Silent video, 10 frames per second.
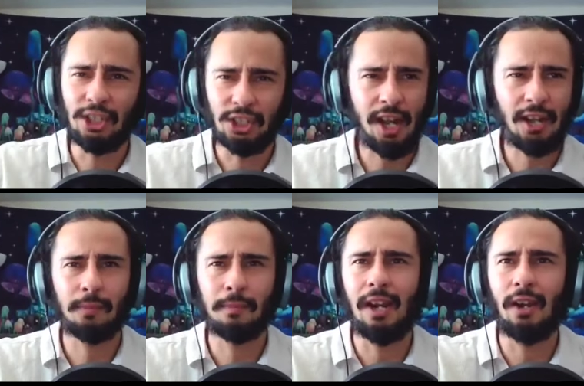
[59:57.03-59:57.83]
It talks
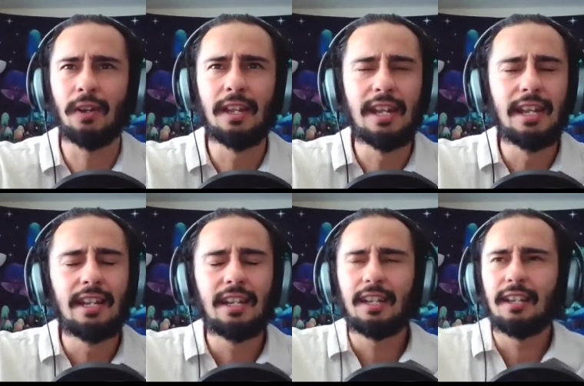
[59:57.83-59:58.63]
about,
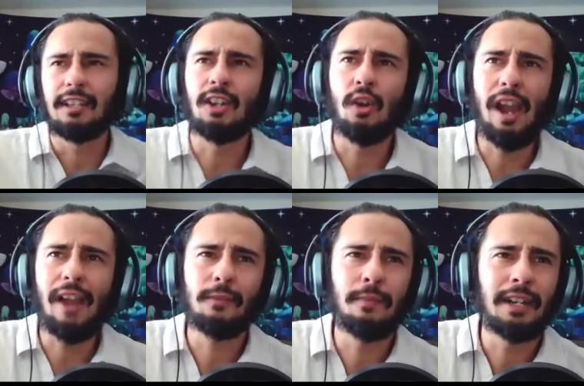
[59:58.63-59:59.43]
you know,
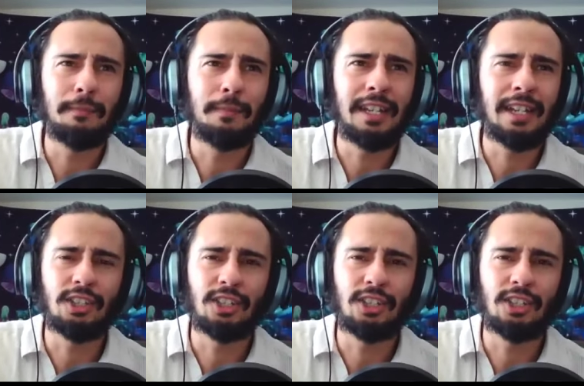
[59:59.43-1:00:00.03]
everybody being a